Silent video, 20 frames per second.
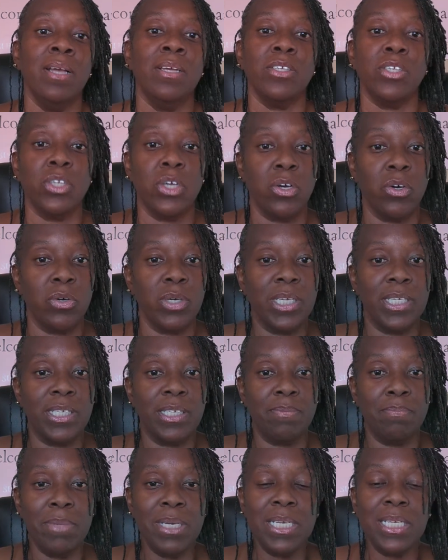So
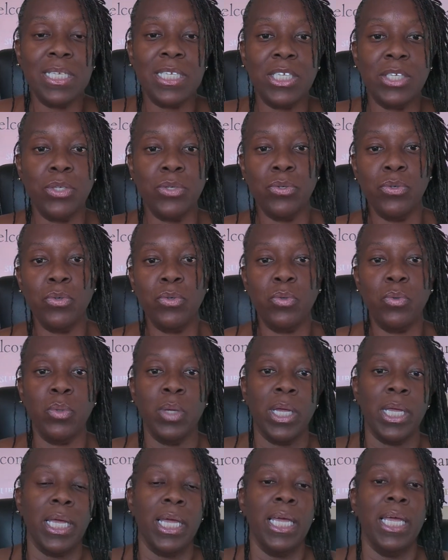it's meant to